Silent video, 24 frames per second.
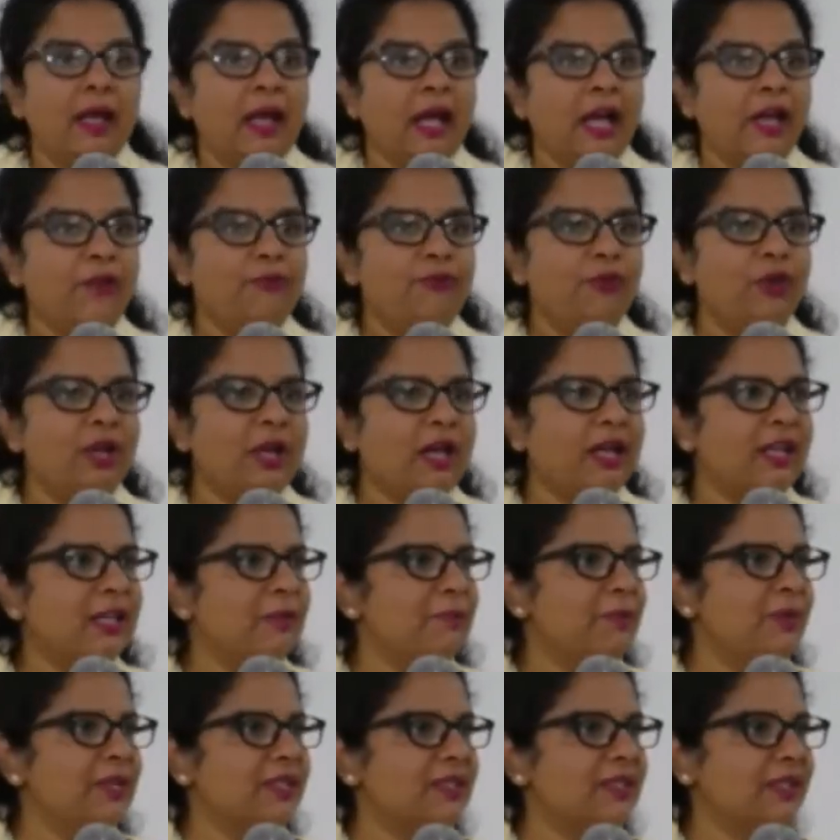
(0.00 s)
And for our
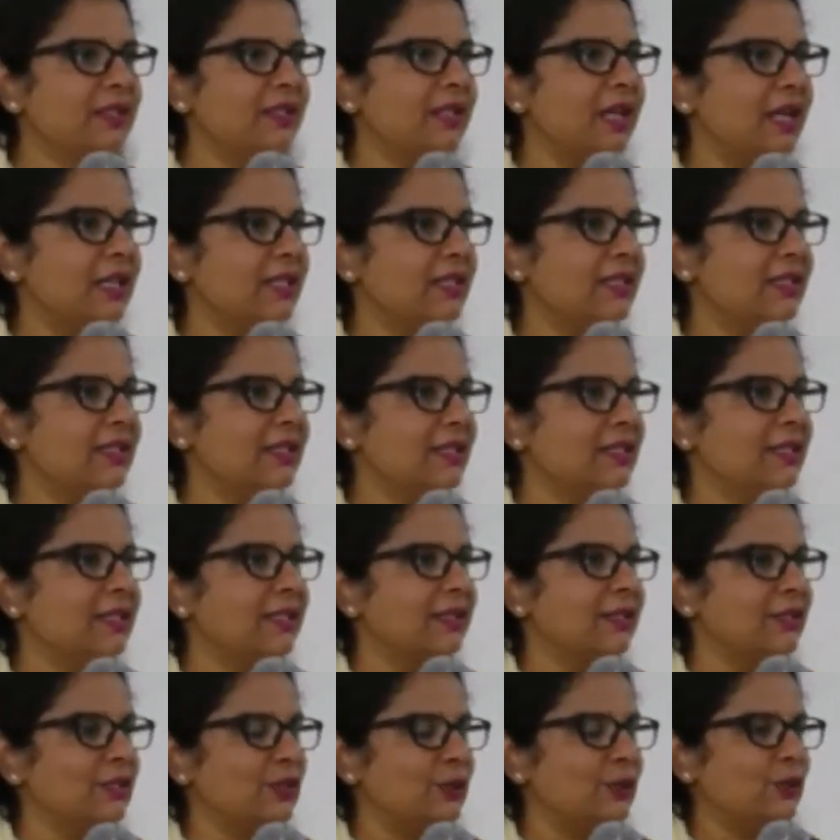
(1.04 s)
in-person classes,
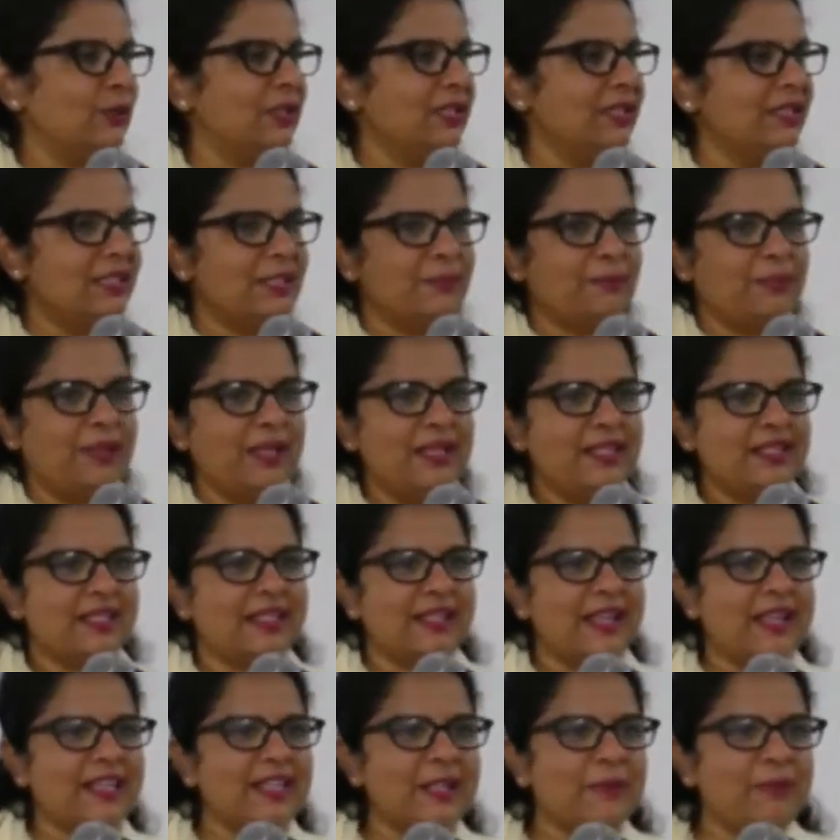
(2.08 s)
uh, students, please
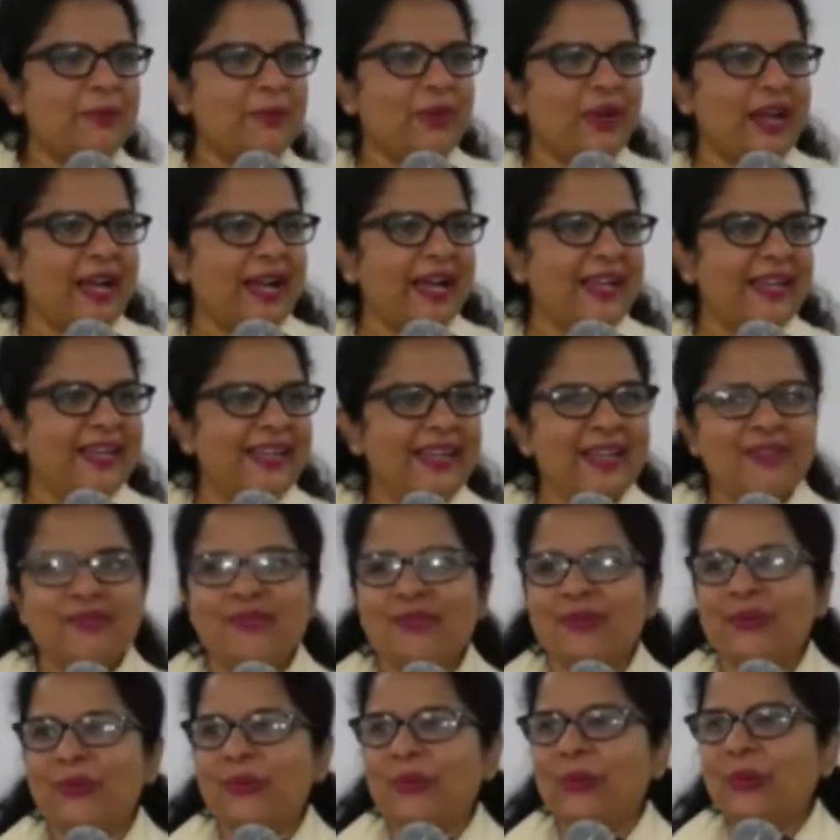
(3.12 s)
raise up your hand if
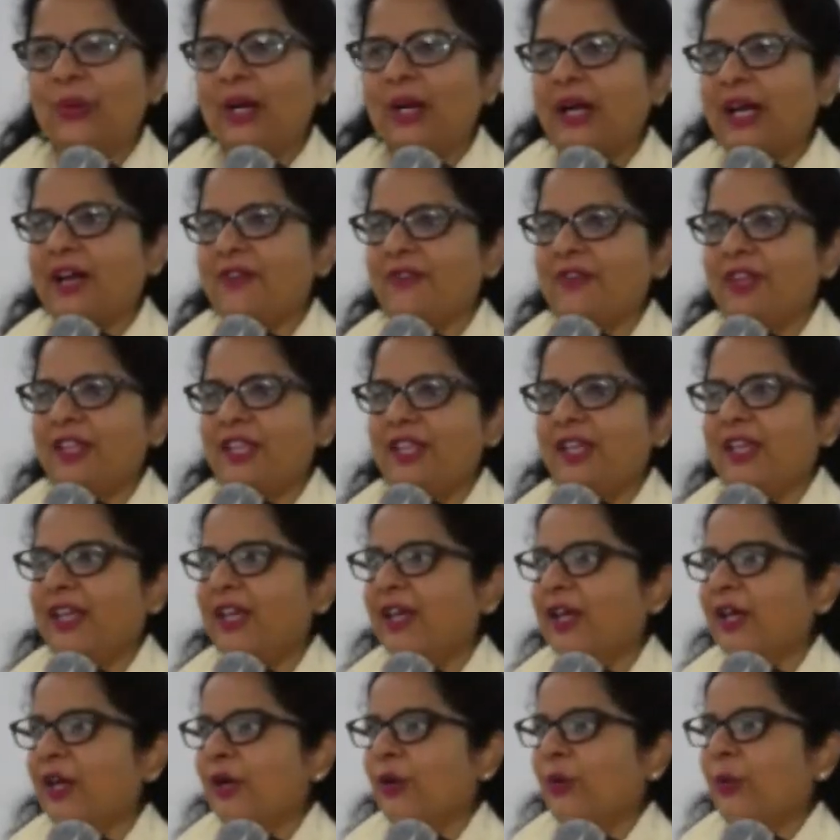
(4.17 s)
you have any
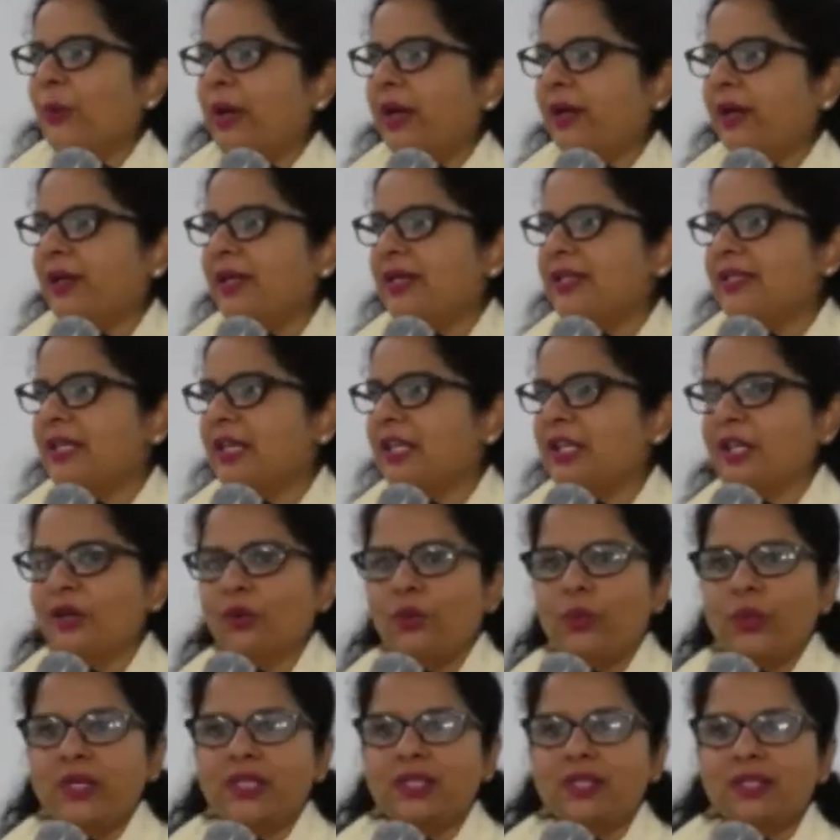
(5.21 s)
queries, any
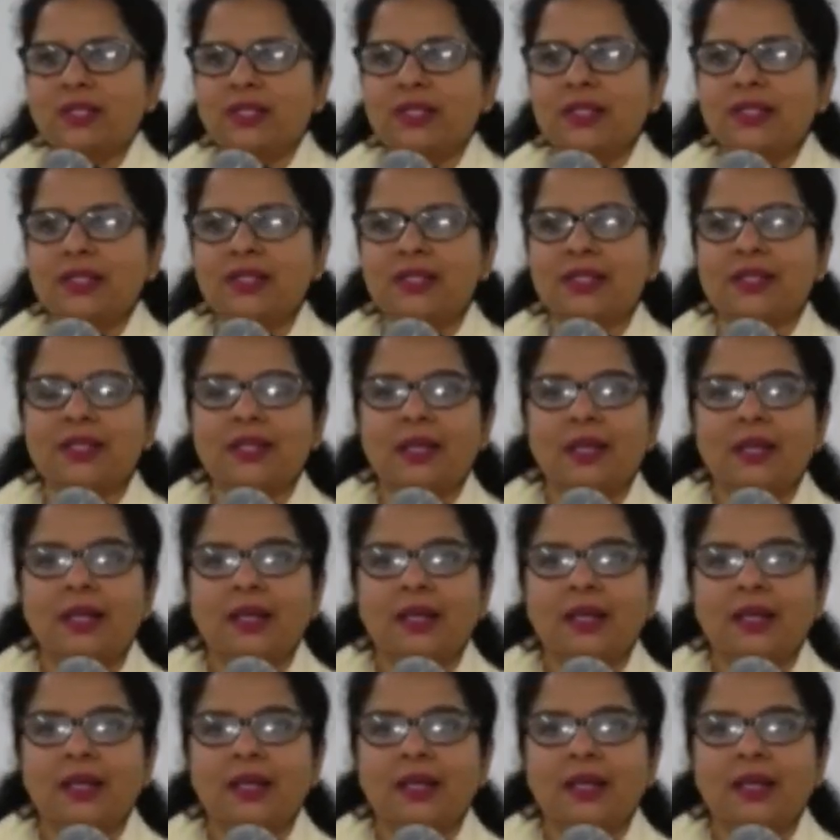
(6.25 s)
questions.